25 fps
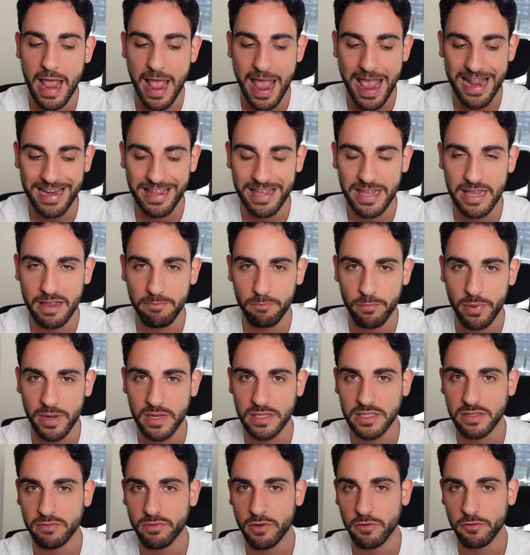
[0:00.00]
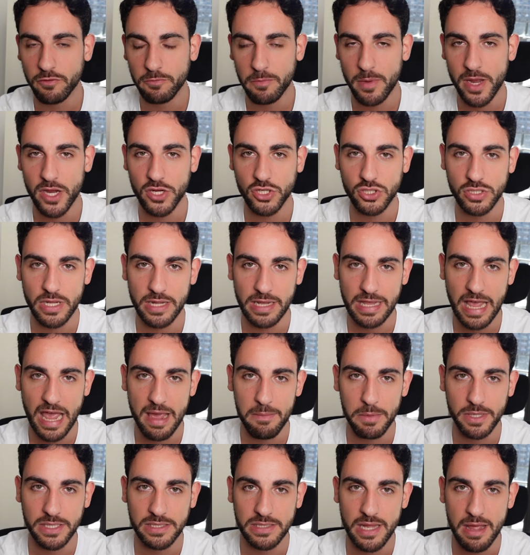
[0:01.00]
any piece of information that
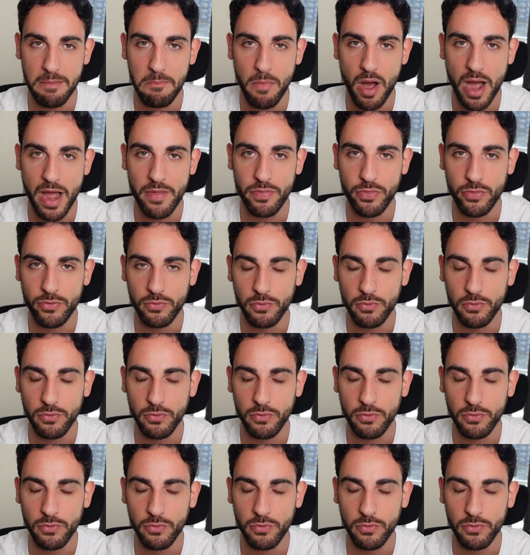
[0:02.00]
came into their mind